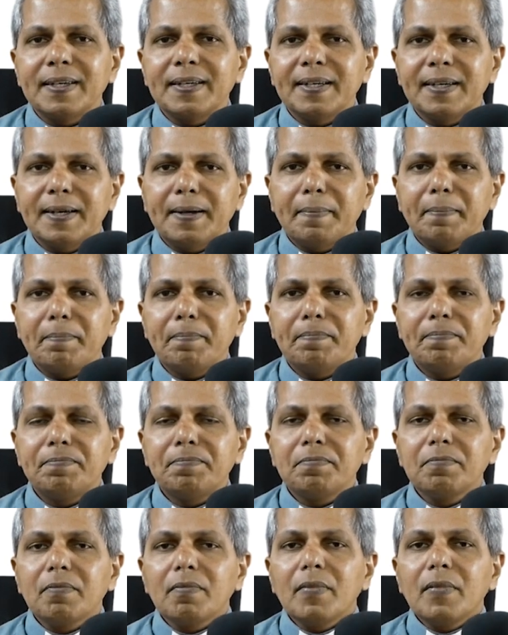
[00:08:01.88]
here.
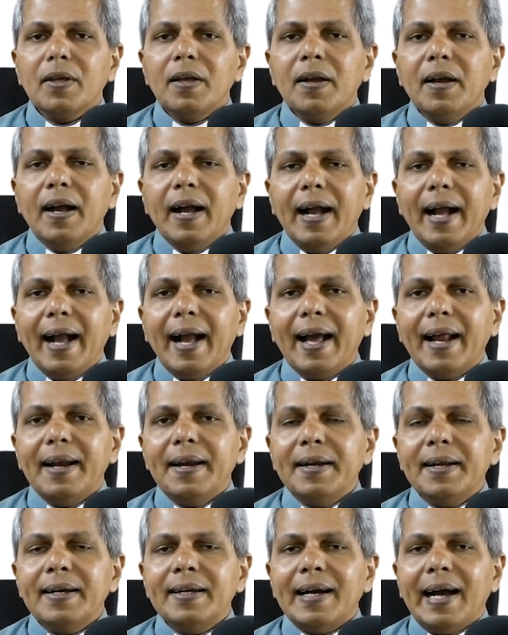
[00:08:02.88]
And
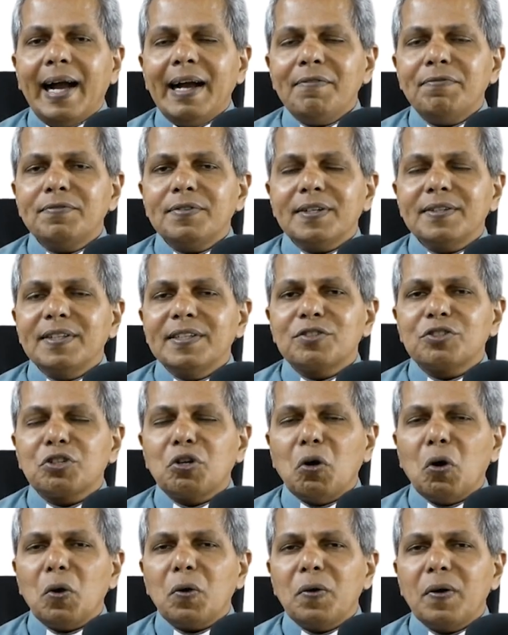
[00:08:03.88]
after this
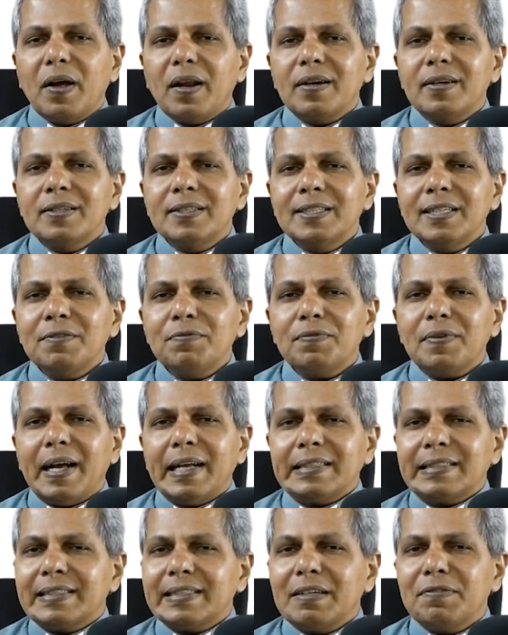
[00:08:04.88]
core narrative,
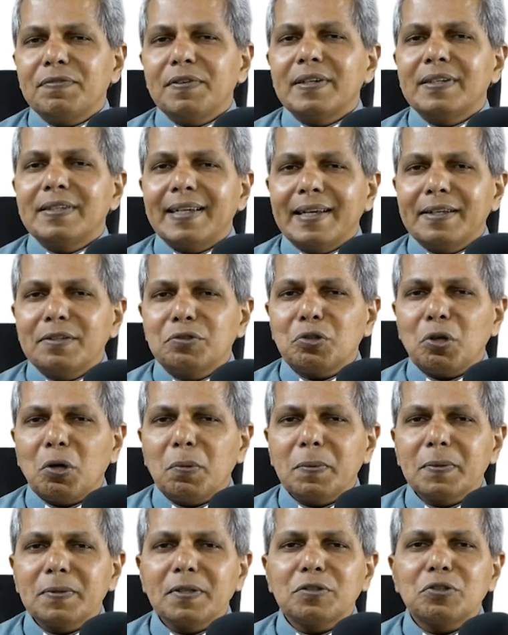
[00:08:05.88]
Astafi takes over
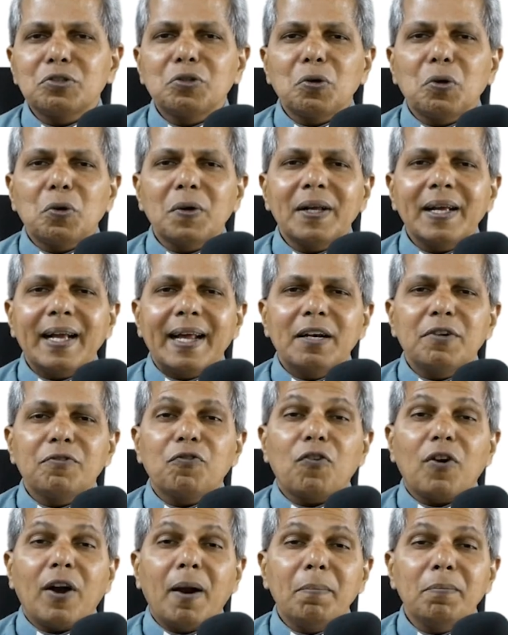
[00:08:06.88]
the story, and
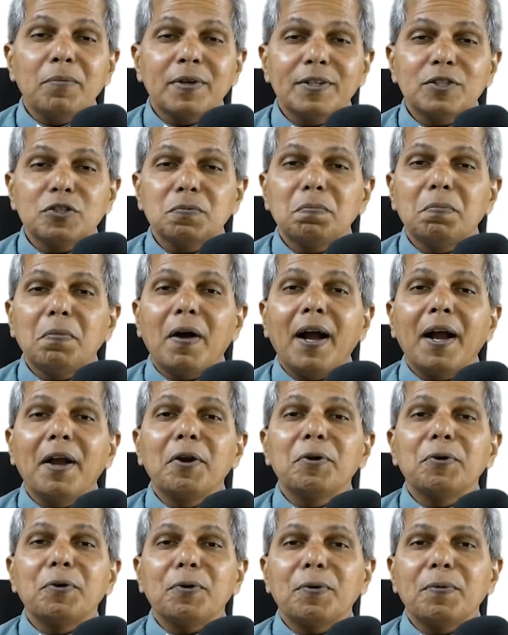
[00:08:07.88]
from his
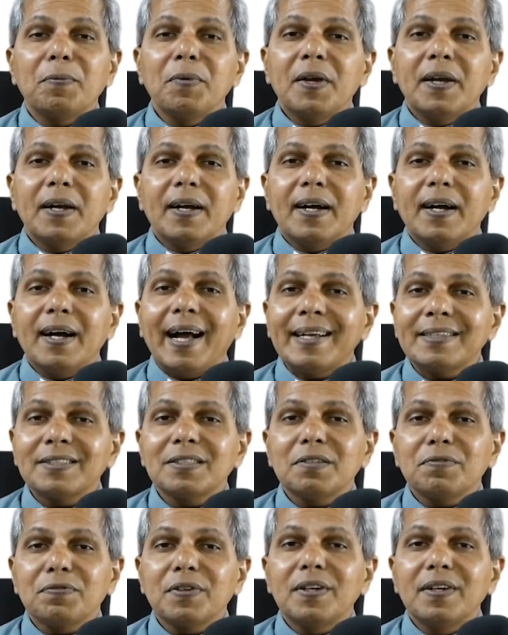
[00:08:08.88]
bio,
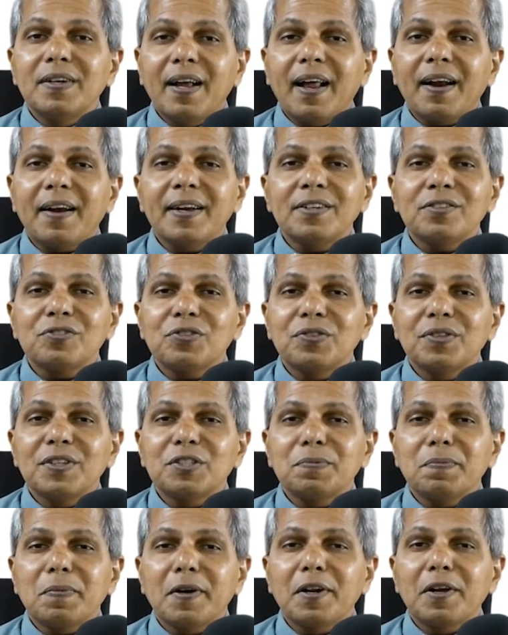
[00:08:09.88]
Astafi narrates this
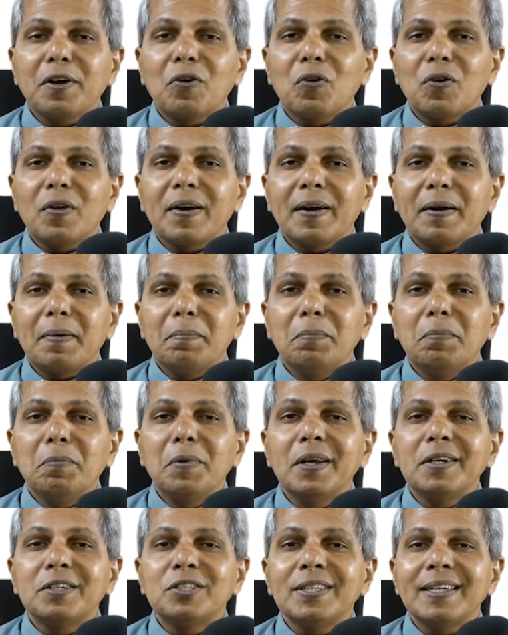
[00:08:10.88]
particular
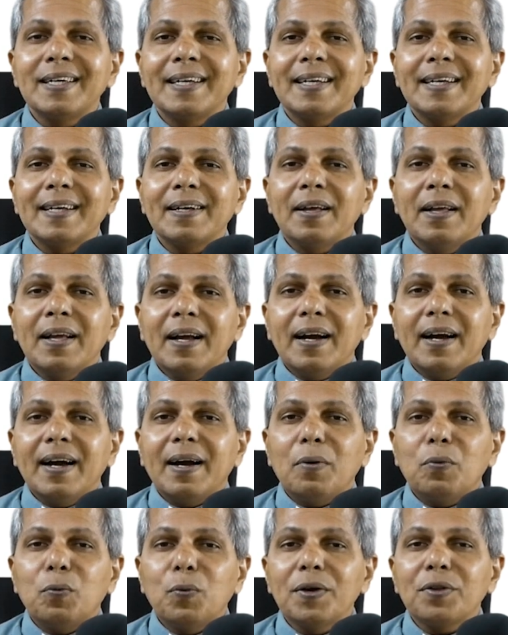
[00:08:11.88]
meeting
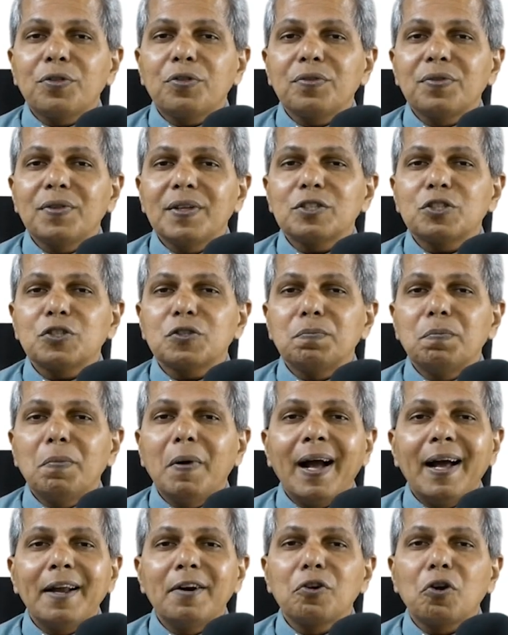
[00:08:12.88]
with this
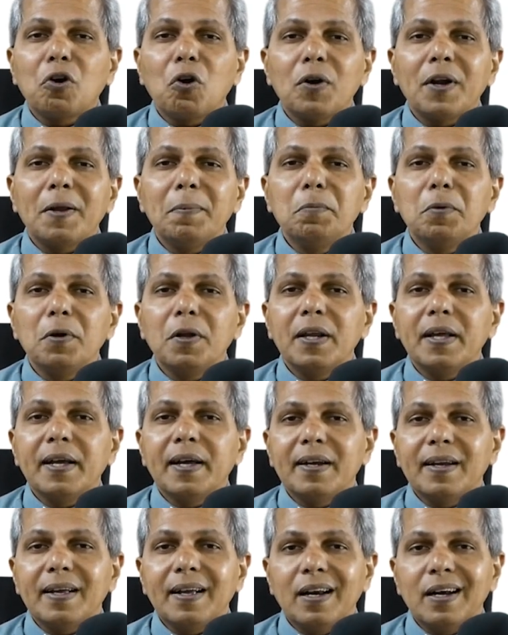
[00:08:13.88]
man called Emilian
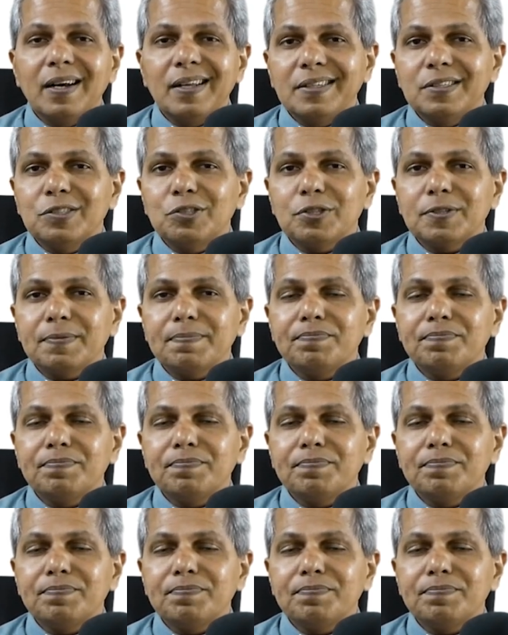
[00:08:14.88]
Ilyich.